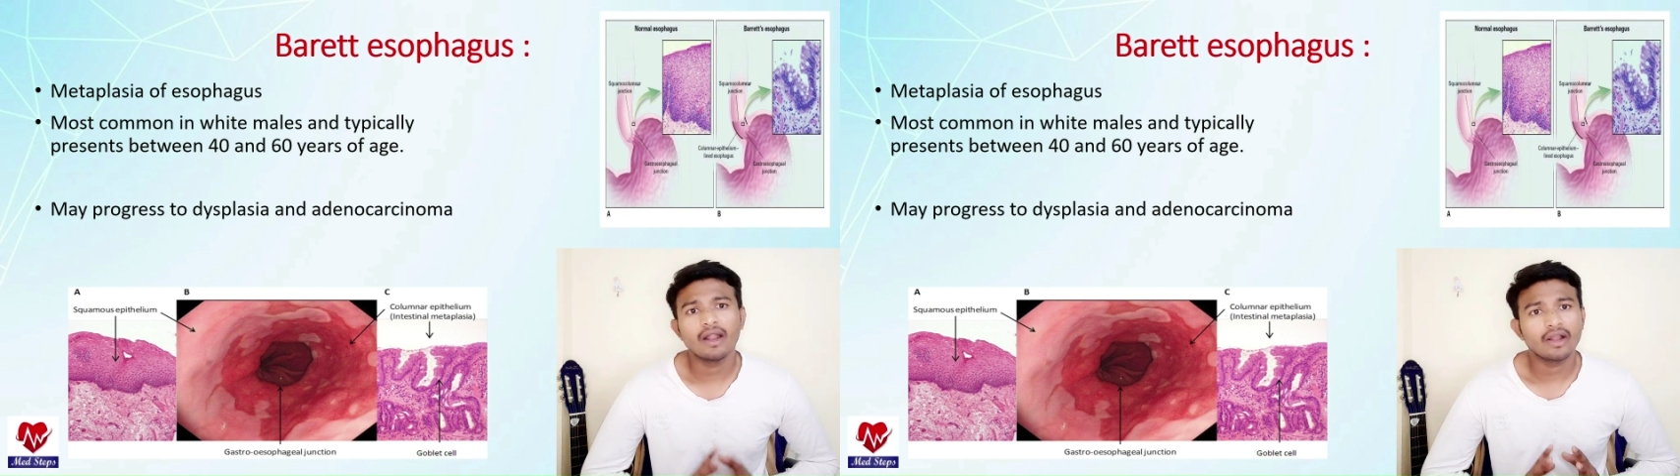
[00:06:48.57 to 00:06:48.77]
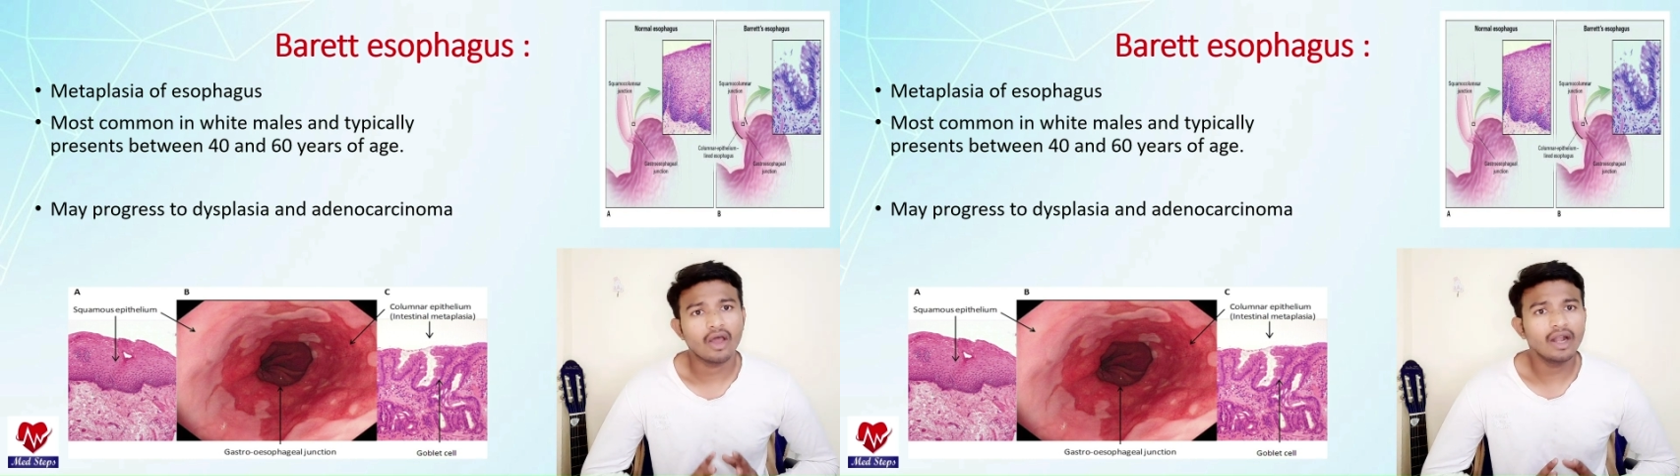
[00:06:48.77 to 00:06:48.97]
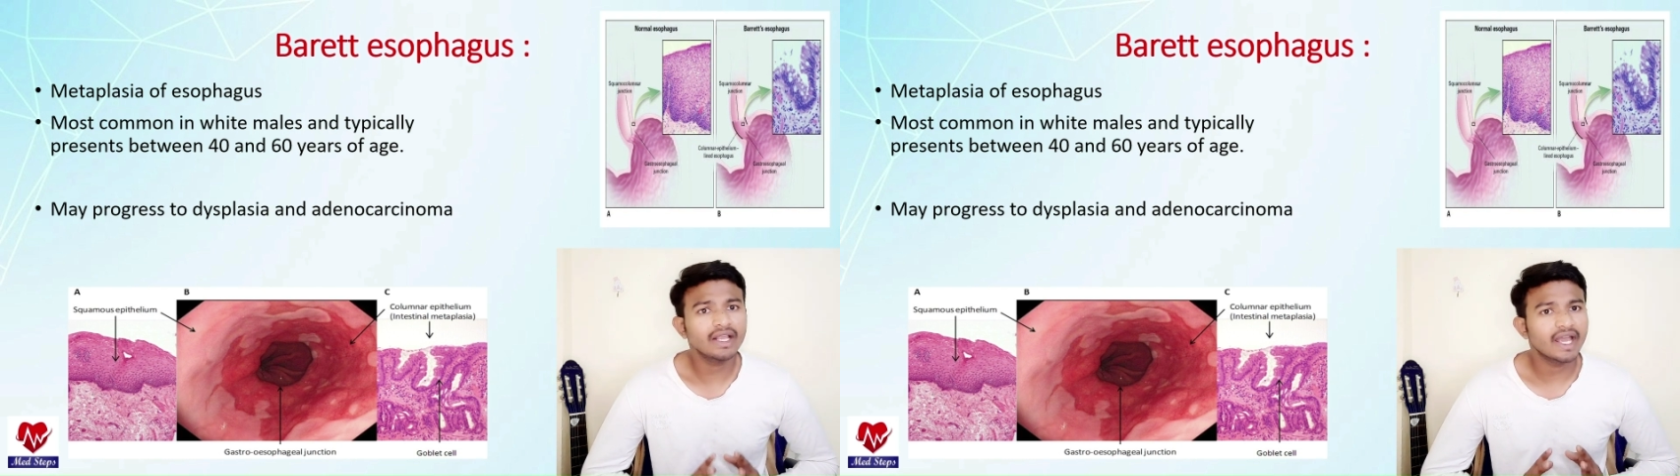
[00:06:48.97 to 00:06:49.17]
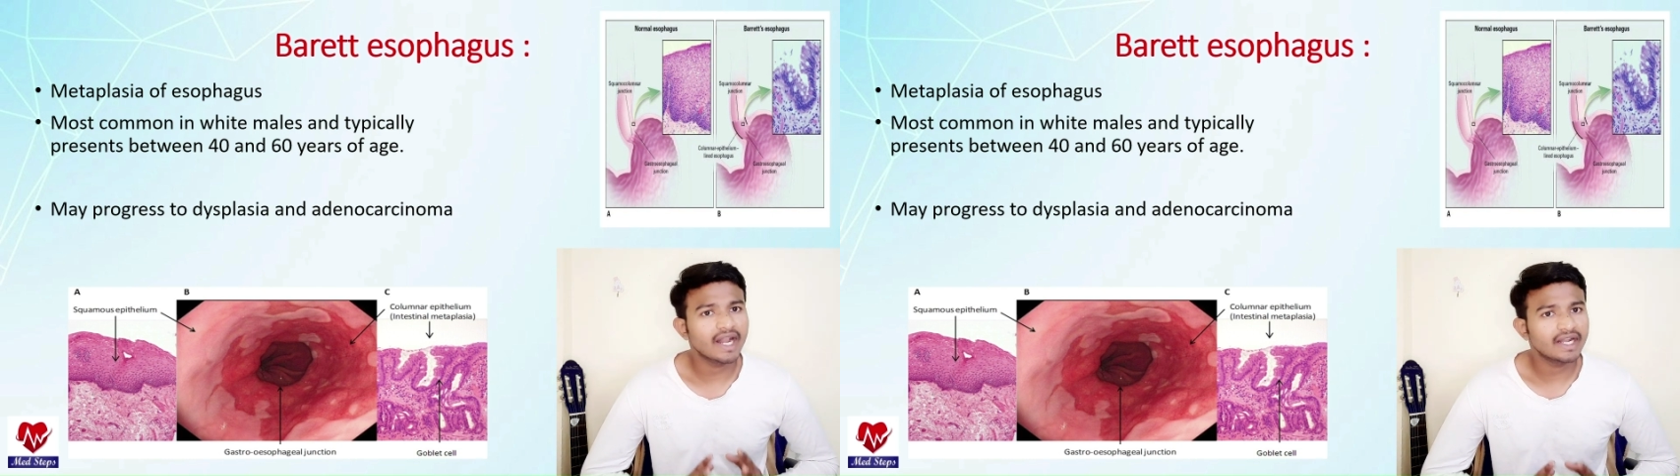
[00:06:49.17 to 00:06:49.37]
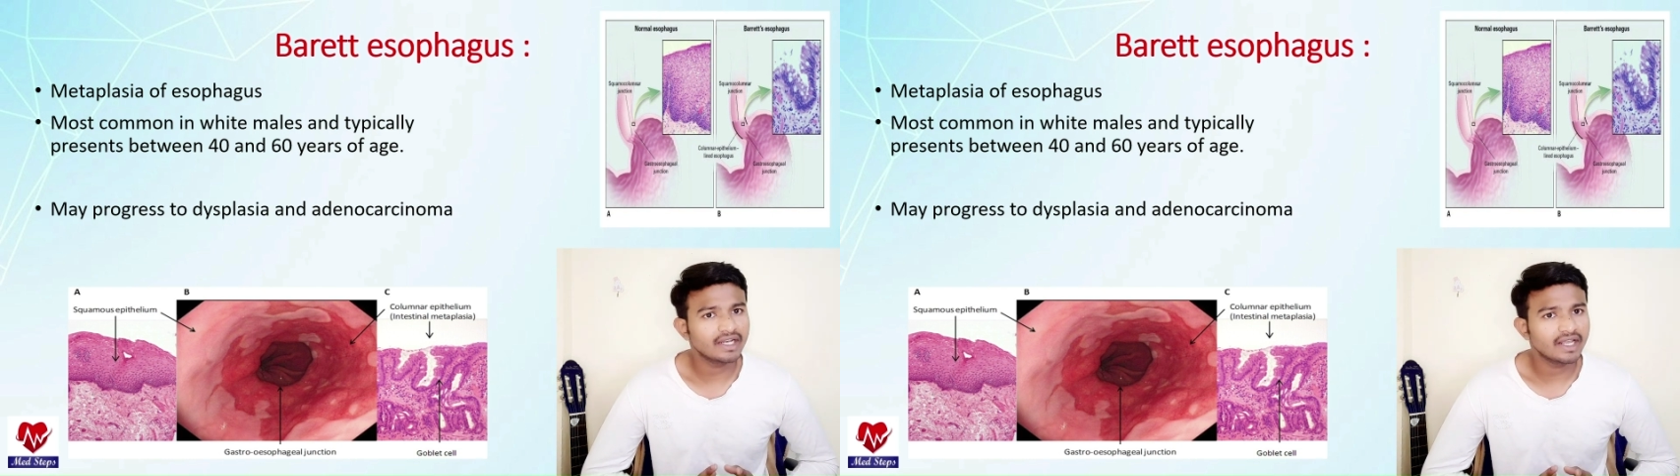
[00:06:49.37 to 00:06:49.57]

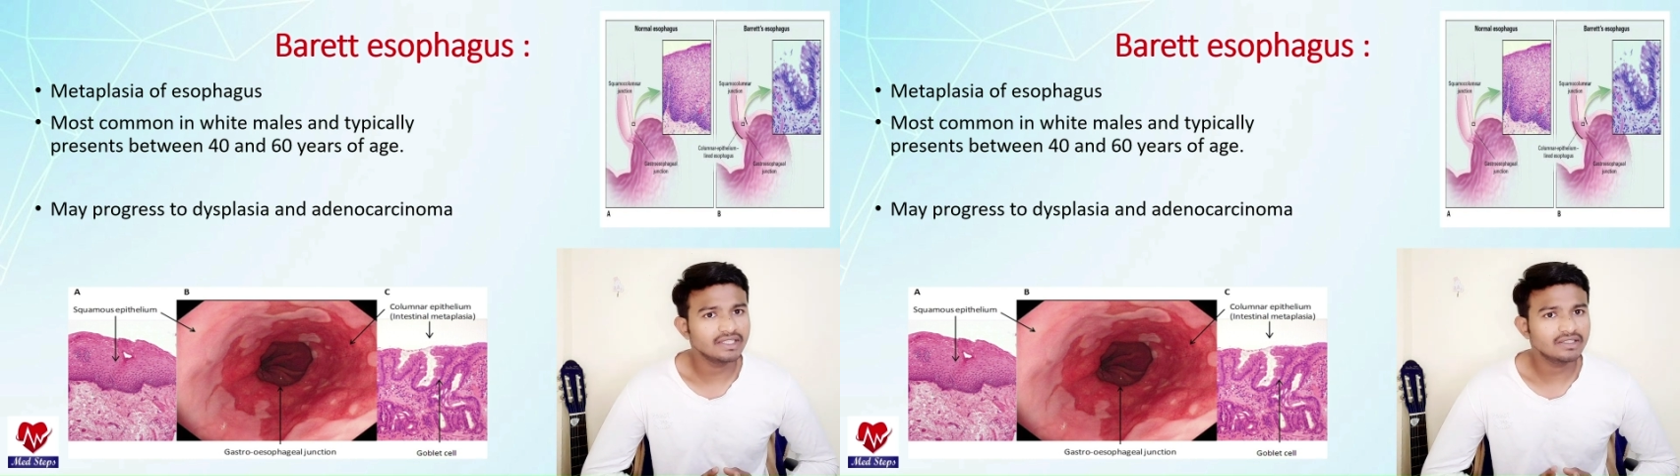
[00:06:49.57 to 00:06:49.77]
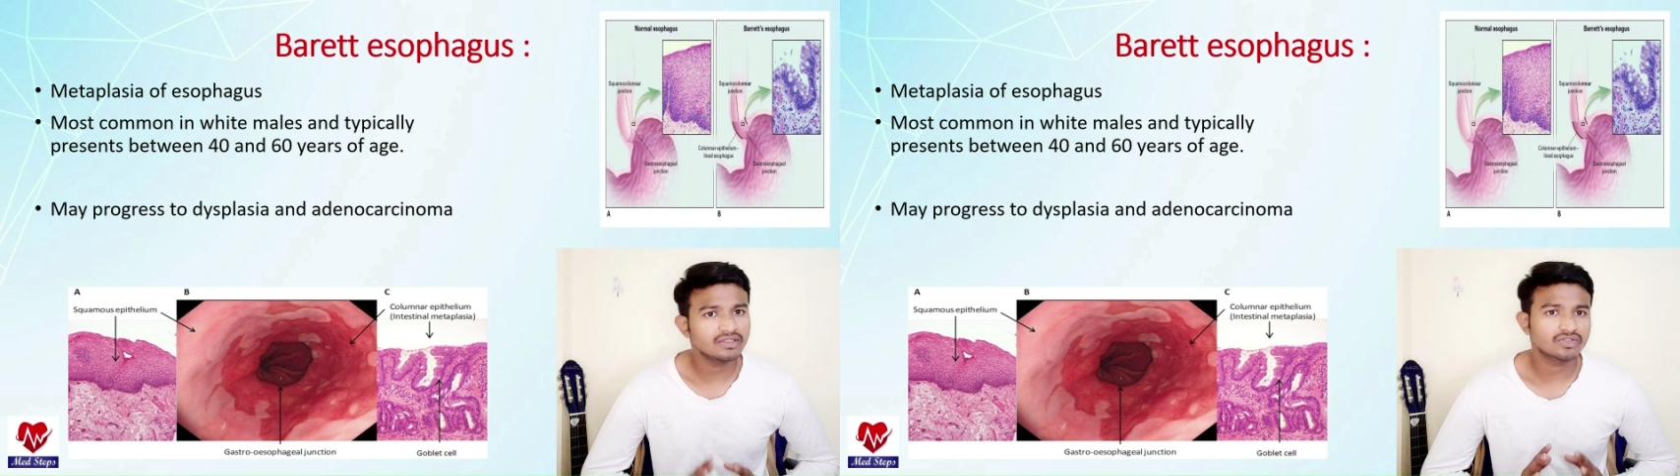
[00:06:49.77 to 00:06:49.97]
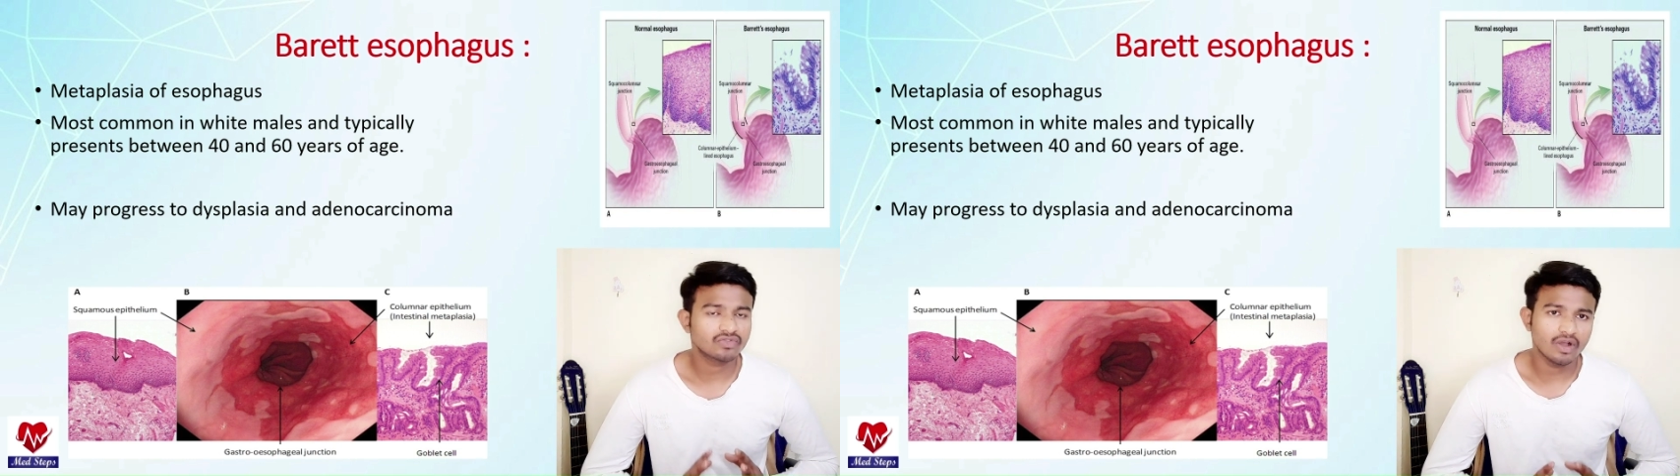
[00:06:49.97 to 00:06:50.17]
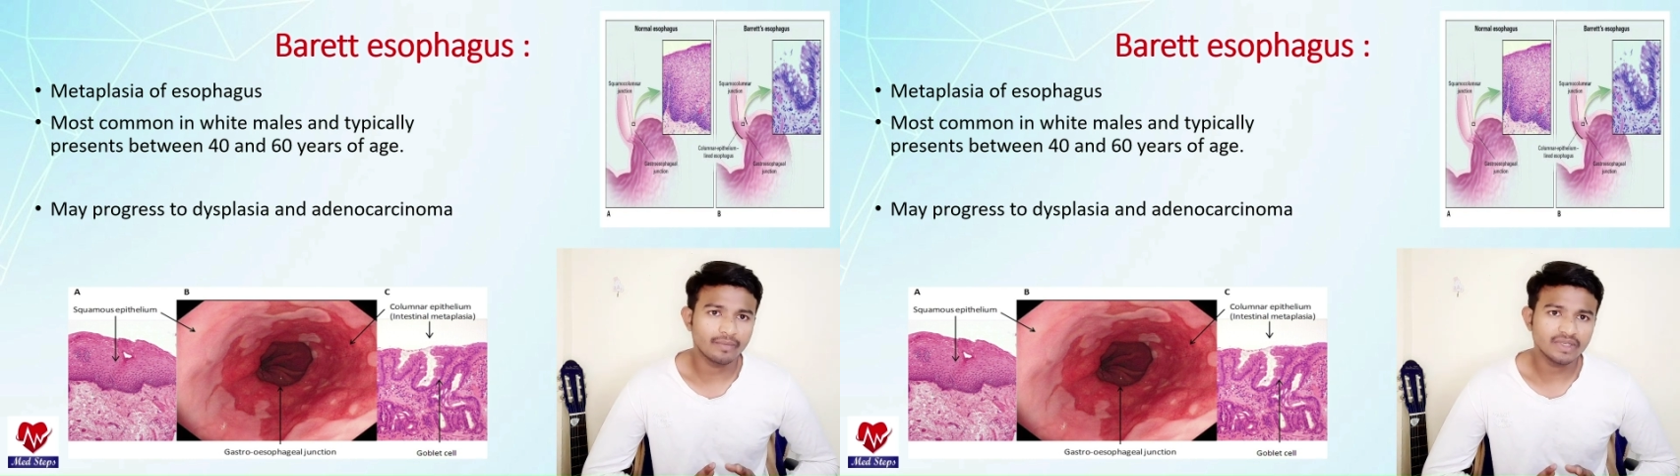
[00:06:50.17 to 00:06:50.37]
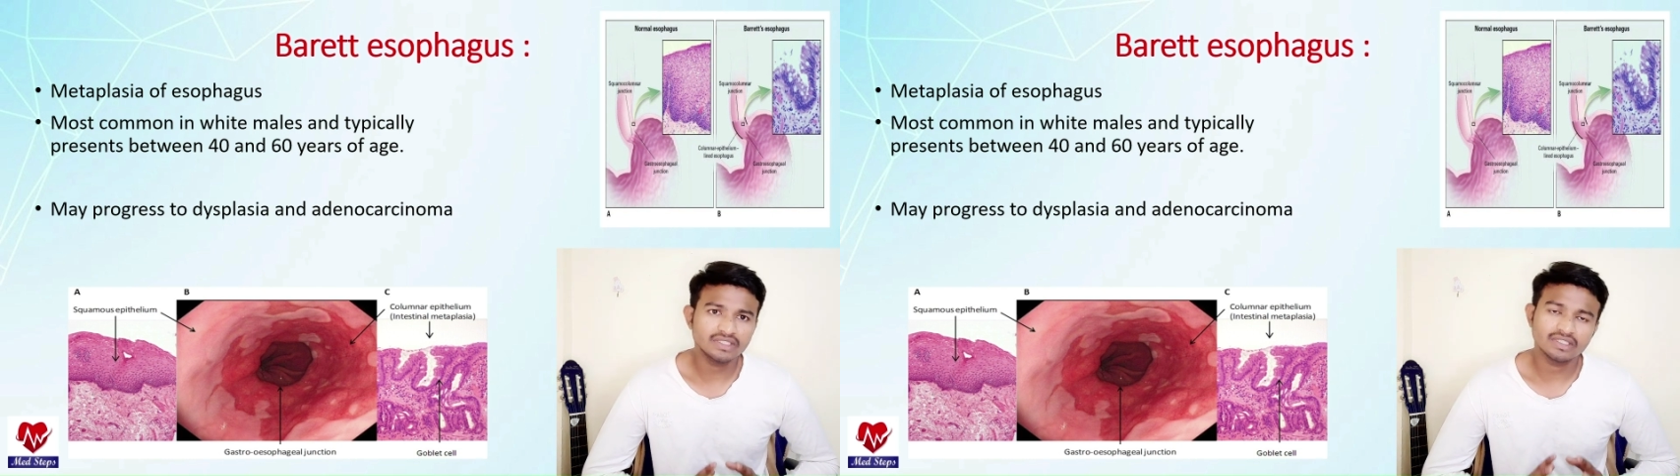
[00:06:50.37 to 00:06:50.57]
non-keratinized
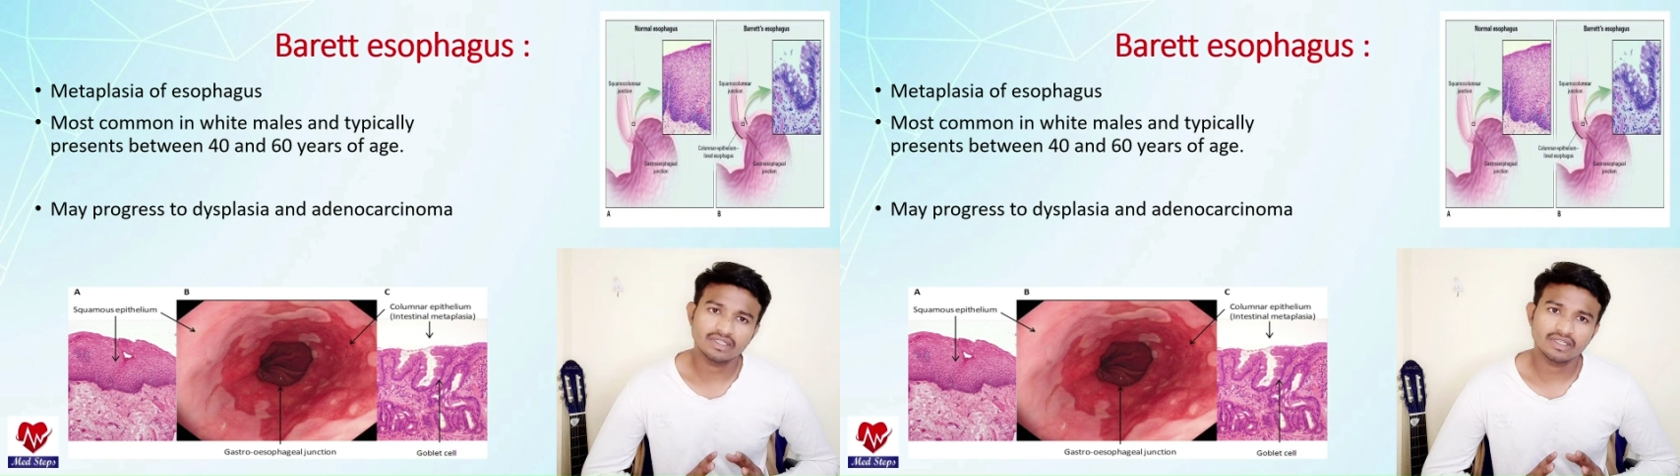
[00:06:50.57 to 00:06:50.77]
squamous